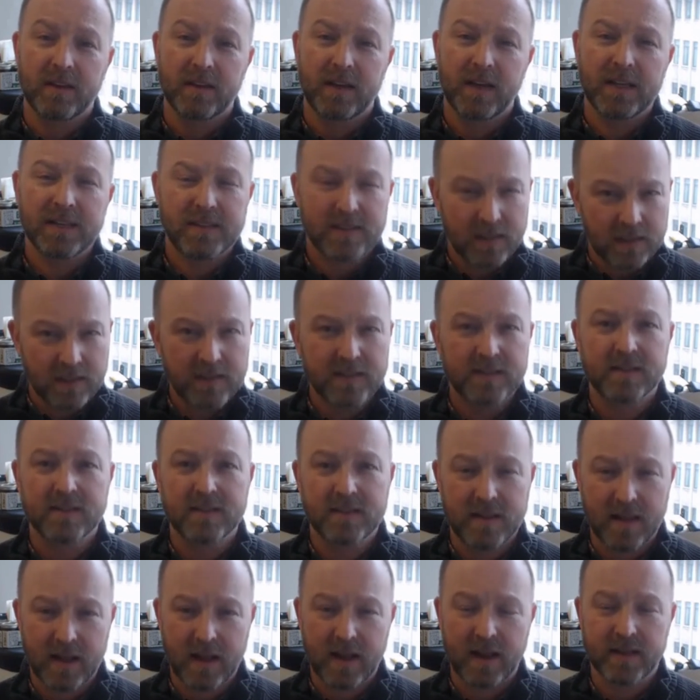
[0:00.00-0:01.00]
and to listen
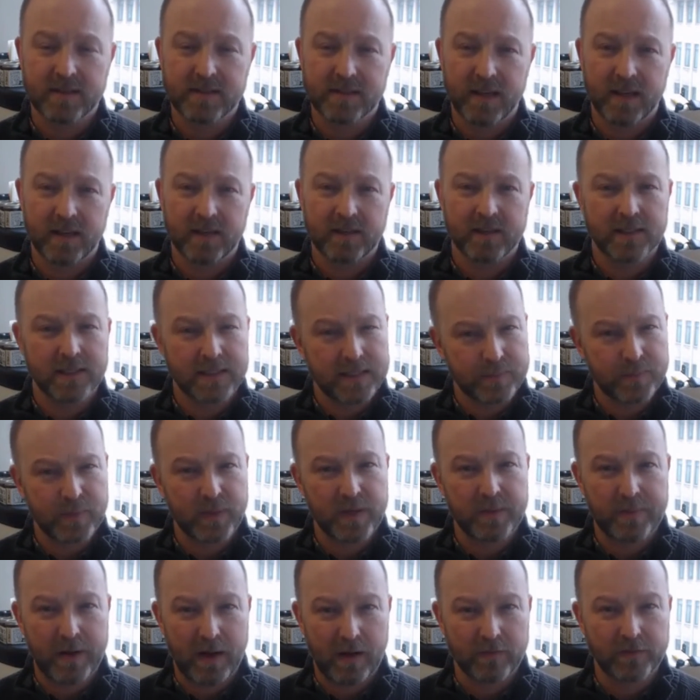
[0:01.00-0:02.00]
to that essay. It's
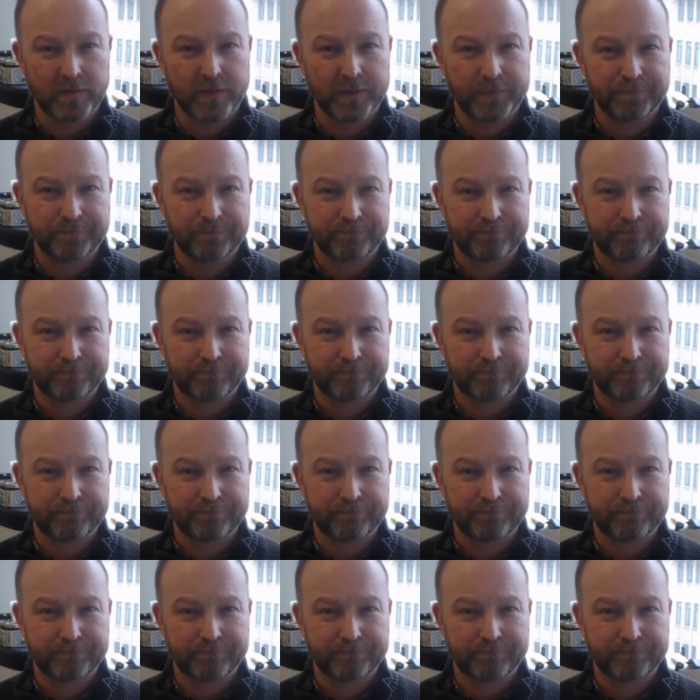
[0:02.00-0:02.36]
pretty powerful.